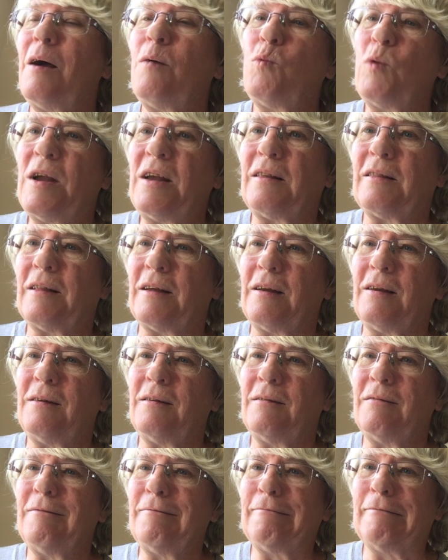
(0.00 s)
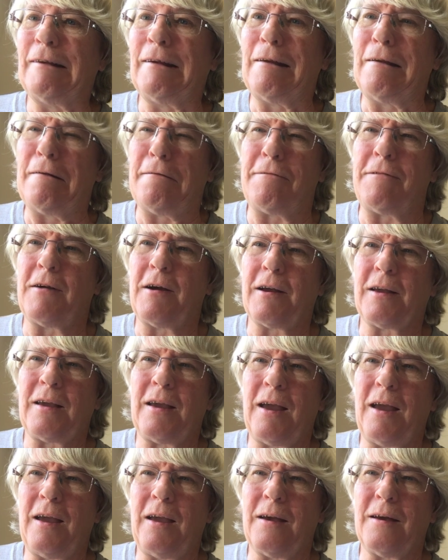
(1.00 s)
weekly if I
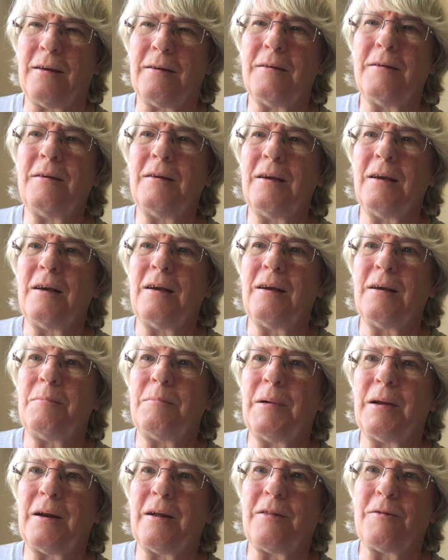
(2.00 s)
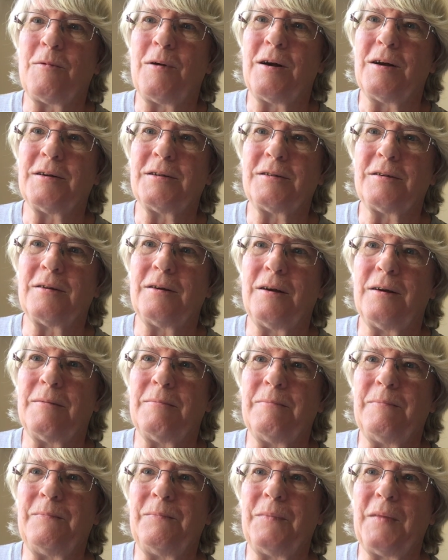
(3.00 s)
can, but otherwise
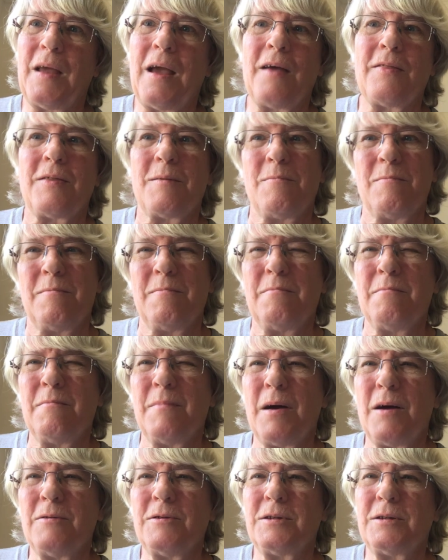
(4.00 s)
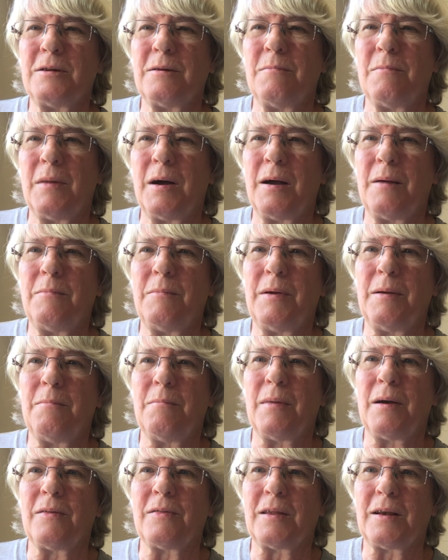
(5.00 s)
at the most it might be
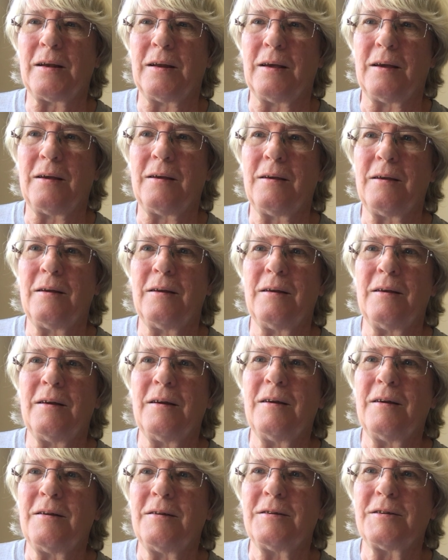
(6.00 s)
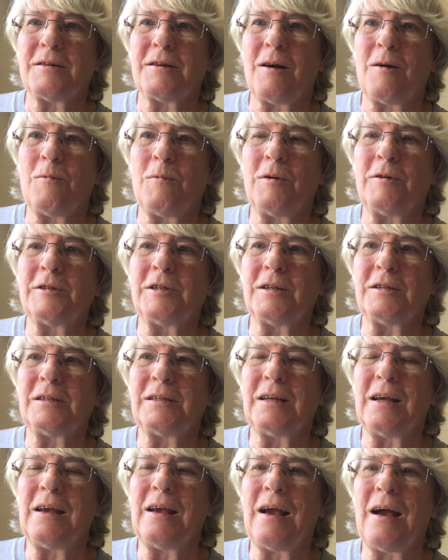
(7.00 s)
monthly. So we'll just
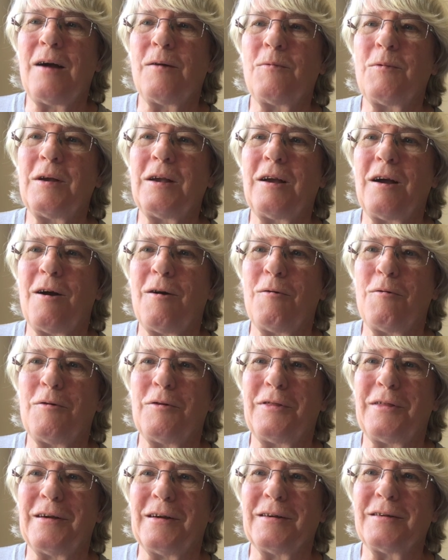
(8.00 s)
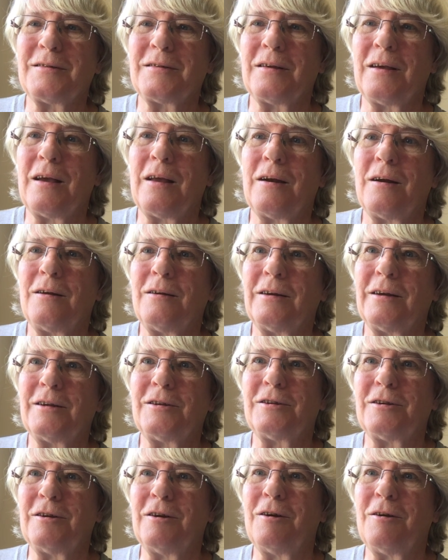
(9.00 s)
see how we go with this, and I'll
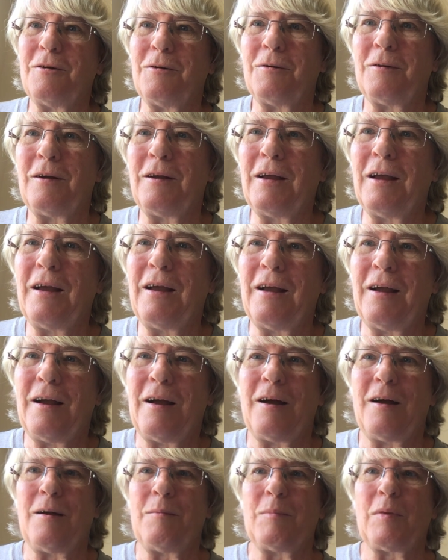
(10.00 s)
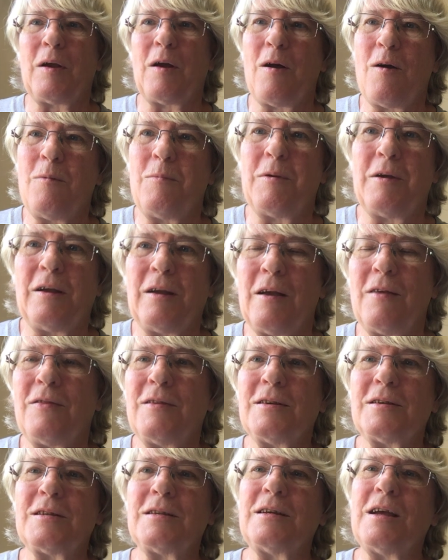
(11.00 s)
let you know I'm coping. At
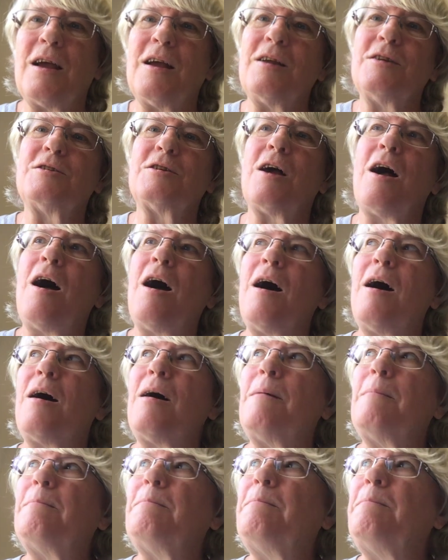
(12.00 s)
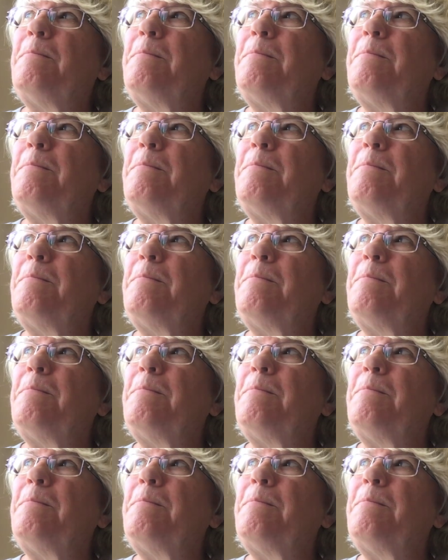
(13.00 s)
this stage, I